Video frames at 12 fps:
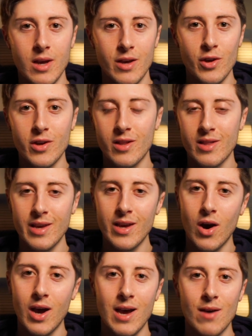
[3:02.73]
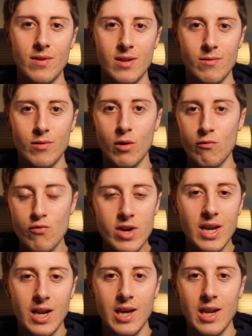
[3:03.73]
You can see I have it
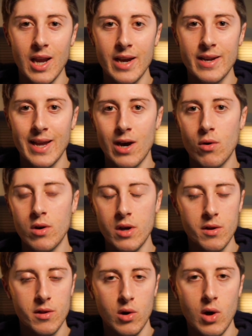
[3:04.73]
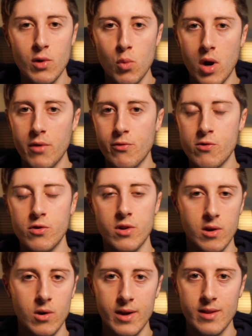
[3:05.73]
really clearly laid out, slide 1 through to
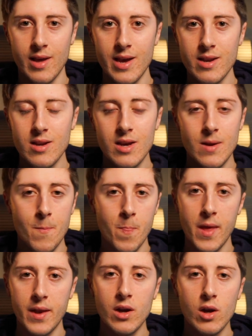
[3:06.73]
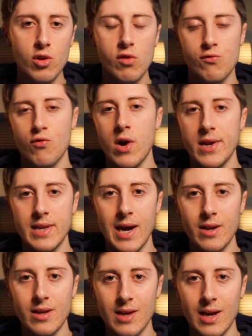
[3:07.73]
slide 10, and then I just write
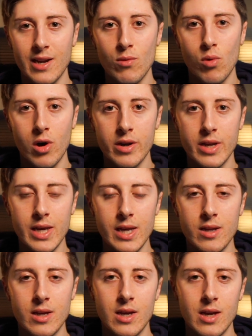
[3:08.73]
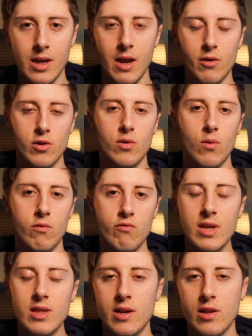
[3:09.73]
down exactly what I need. Now, the
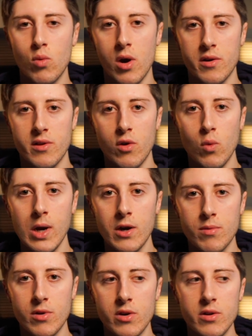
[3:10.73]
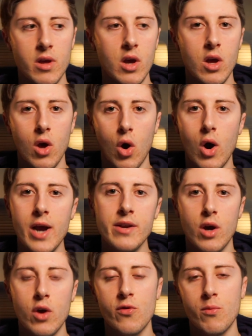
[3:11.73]
reason this works so well is because I
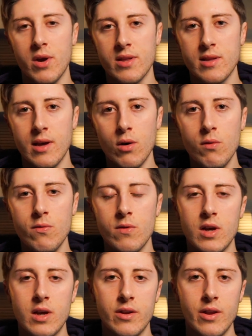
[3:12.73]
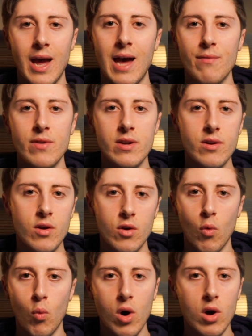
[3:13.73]
know for myself that having
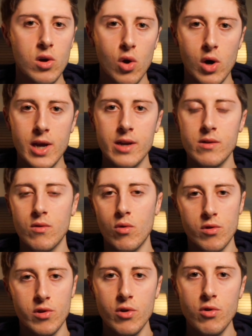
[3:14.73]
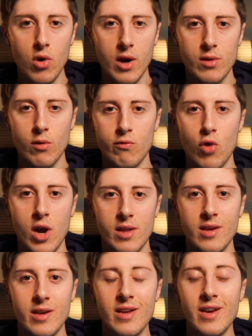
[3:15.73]
1 line or 2 lines of
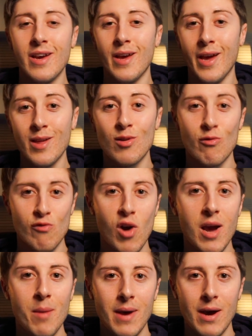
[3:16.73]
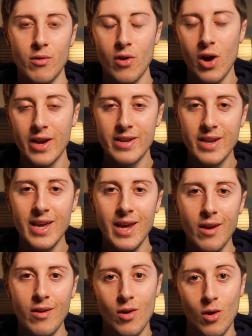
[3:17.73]
writing is the right amount that I
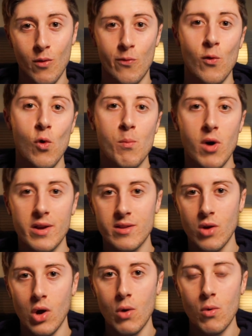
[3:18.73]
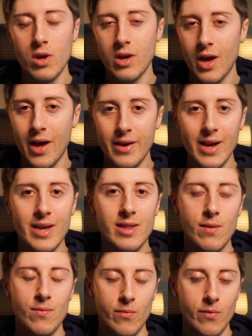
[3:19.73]
need for my style. And that is
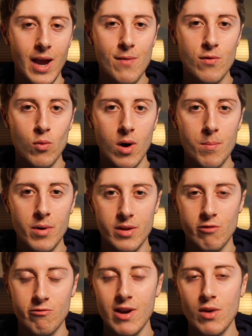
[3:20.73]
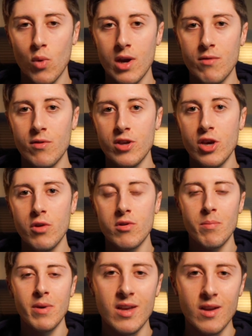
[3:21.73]
different for everyone, but it's a great way for you to
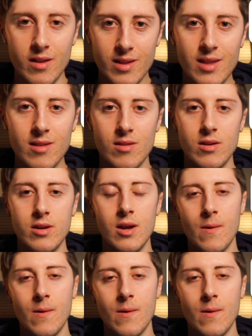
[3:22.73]
be consistent